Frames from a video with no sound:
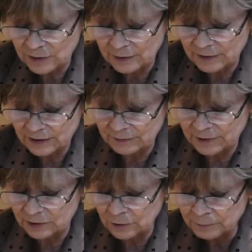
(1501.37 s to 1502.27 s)
And so
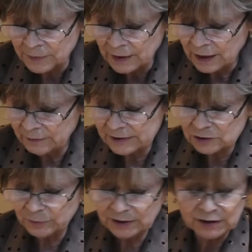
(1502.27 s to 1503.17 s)
verse
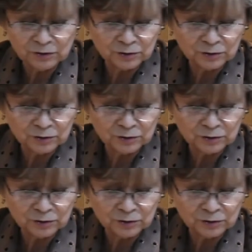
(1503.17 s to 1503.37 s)
22,